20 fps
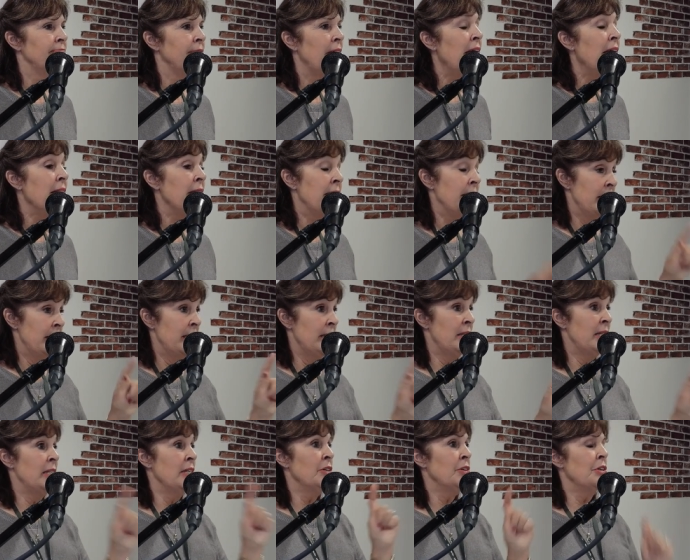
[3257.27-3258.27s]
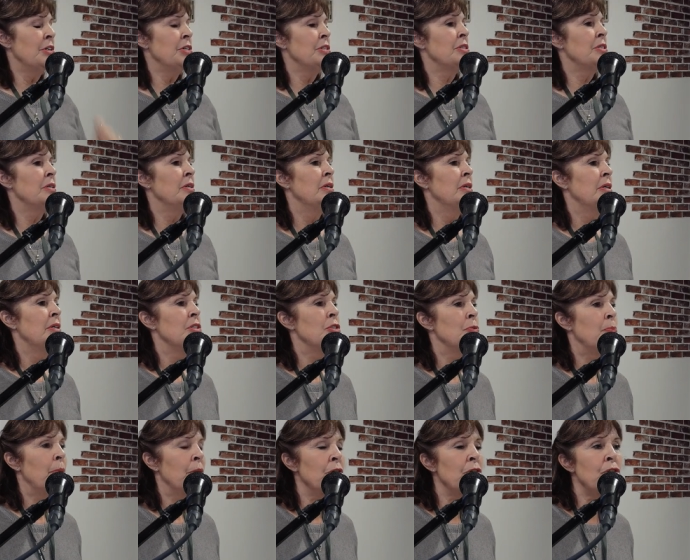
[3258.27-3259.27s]
This is serious
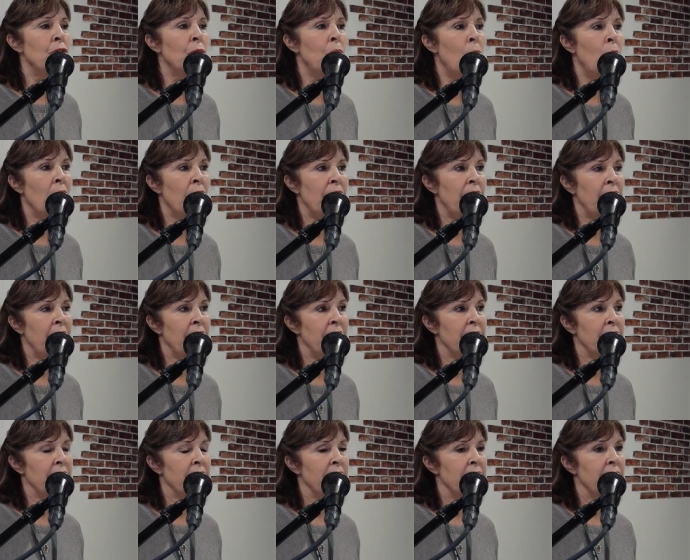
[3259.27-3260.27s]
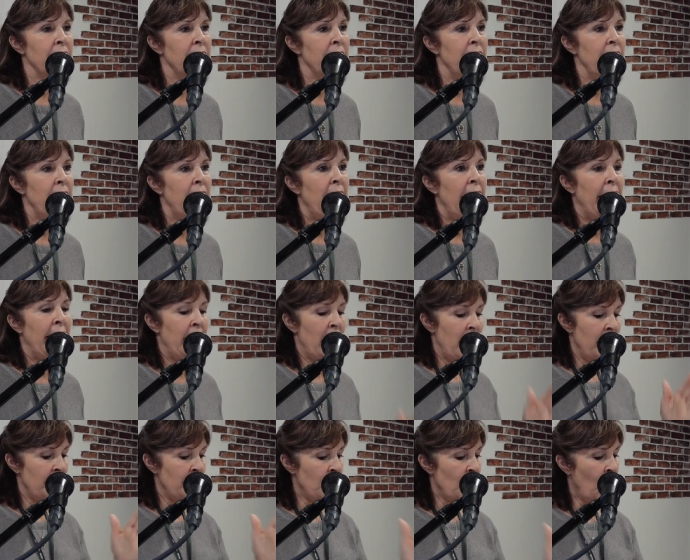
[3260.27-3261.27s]
spiritual warfare, and I
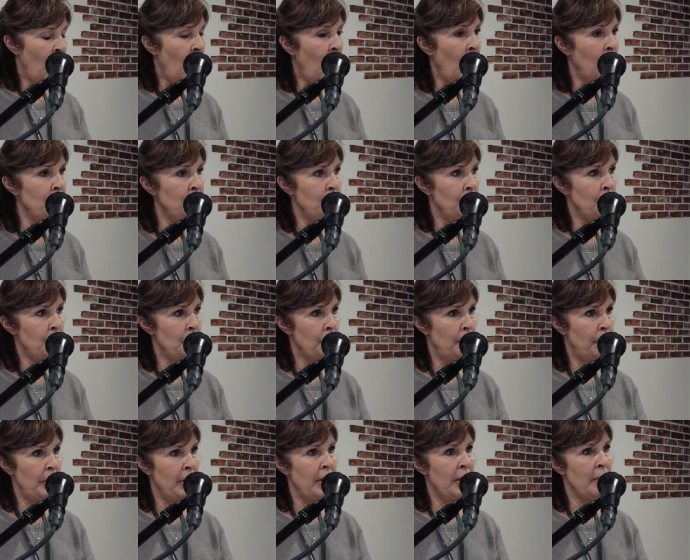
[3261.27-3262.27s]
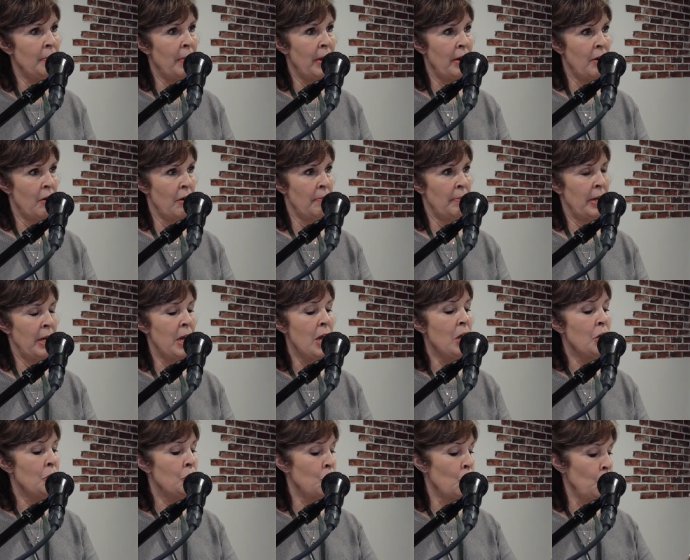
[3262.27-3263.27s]
have called you to be in my army,
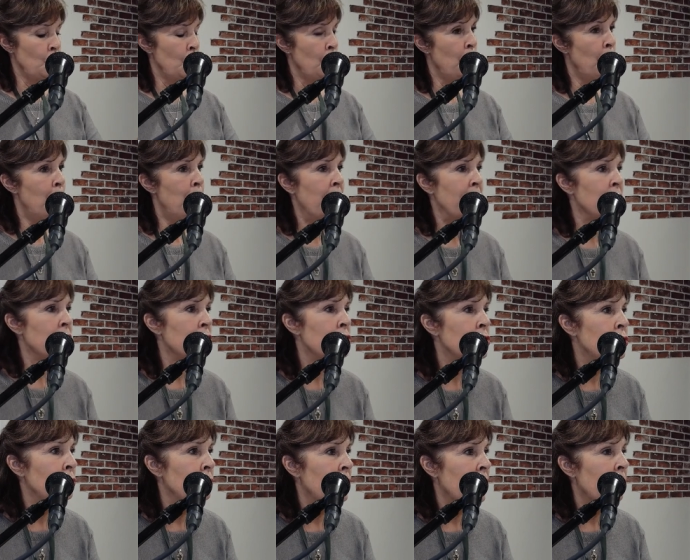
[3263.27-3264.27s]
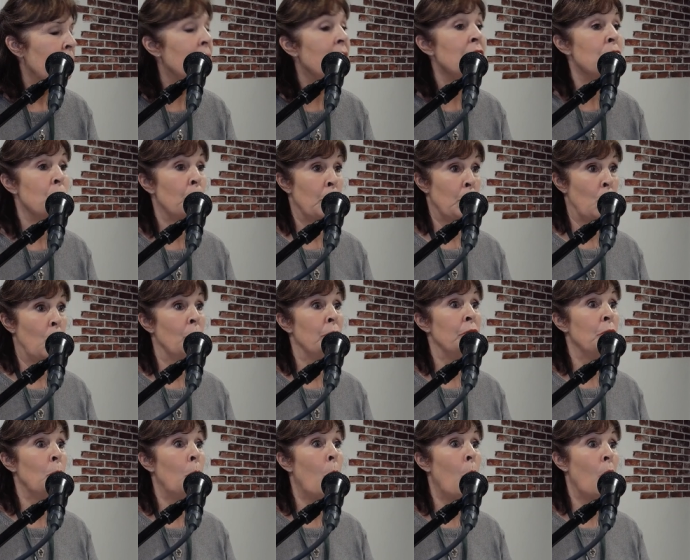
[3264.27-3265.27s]
so you better suit up because we're going
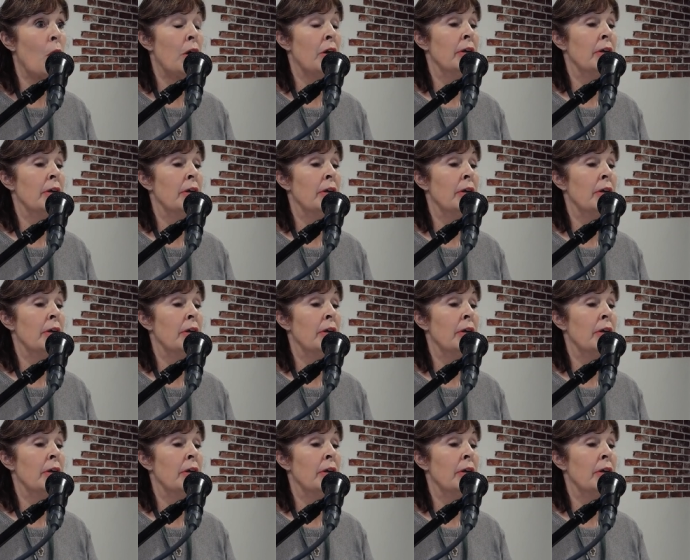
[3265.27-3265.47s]
to war.